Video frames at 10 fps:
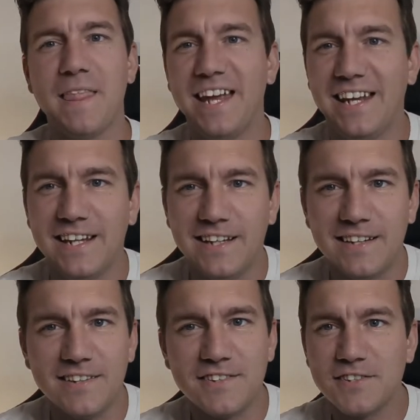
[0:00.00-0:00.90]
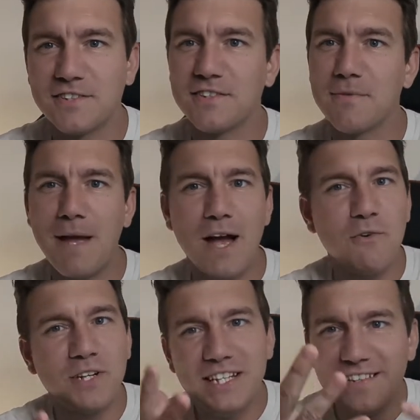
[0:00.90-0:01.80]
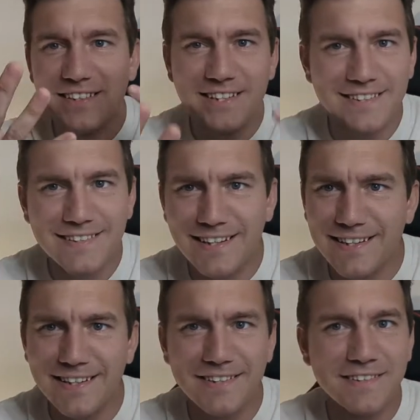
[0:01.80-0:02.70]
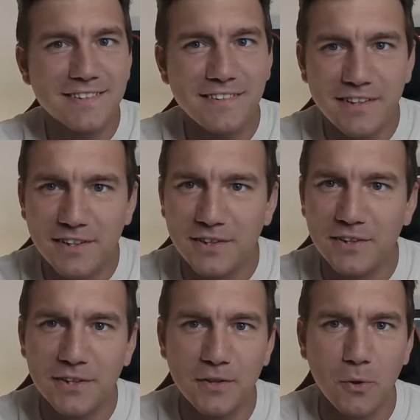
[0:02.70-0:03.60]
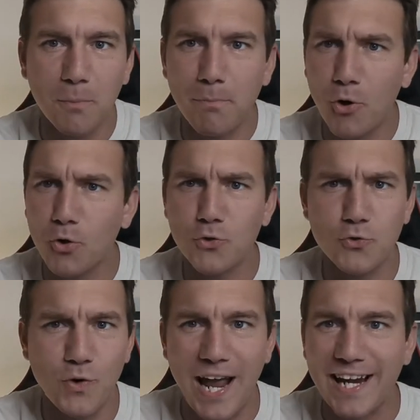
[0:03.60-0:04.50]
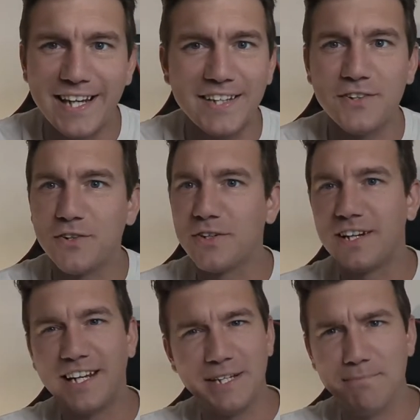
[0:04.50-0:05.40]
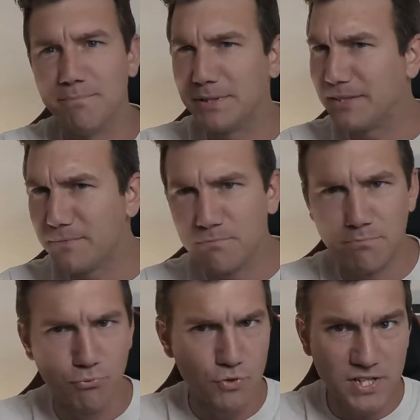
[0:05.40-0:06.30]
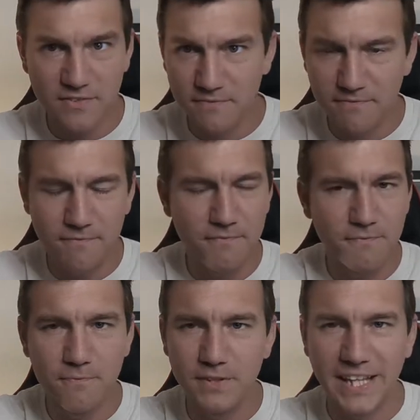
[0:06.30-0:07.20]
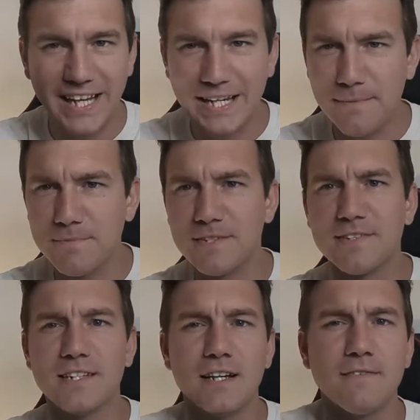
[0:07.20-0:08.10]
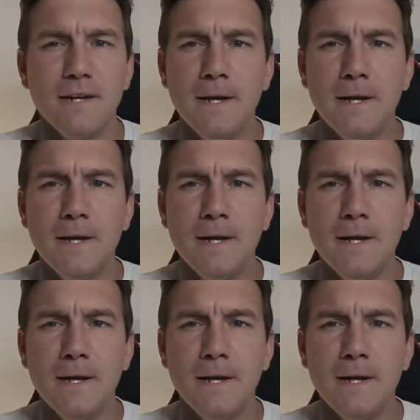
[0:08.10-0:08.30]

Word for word: and somehow he's a descendant uh, or part dragon, and he ble- breathes flames and stuff.